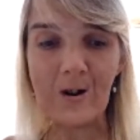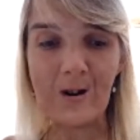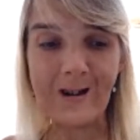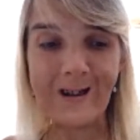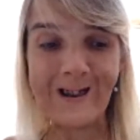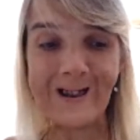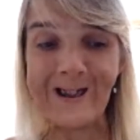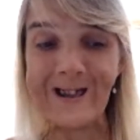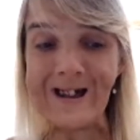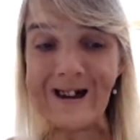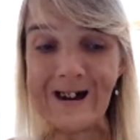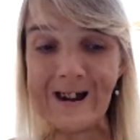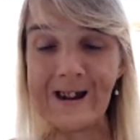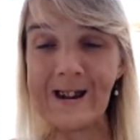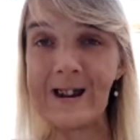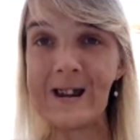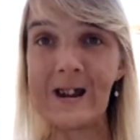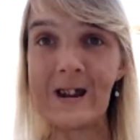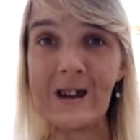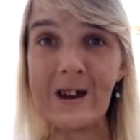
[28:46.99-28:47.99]

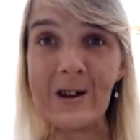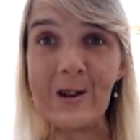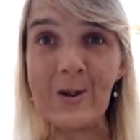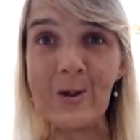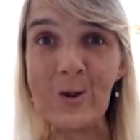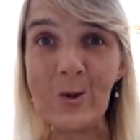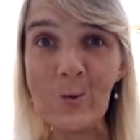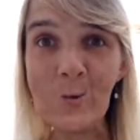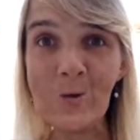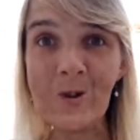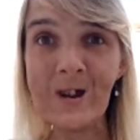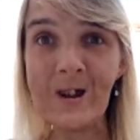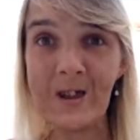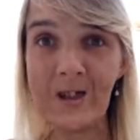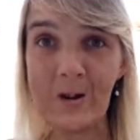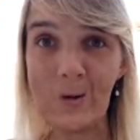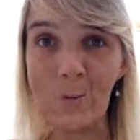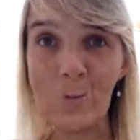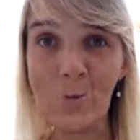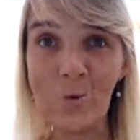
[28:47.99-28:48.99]
starting and doing
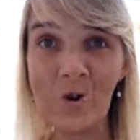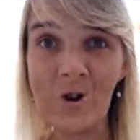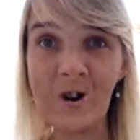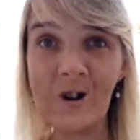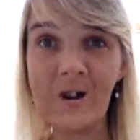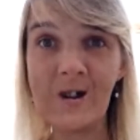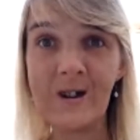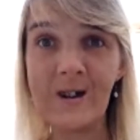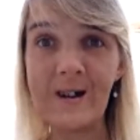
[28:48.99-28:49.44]
the work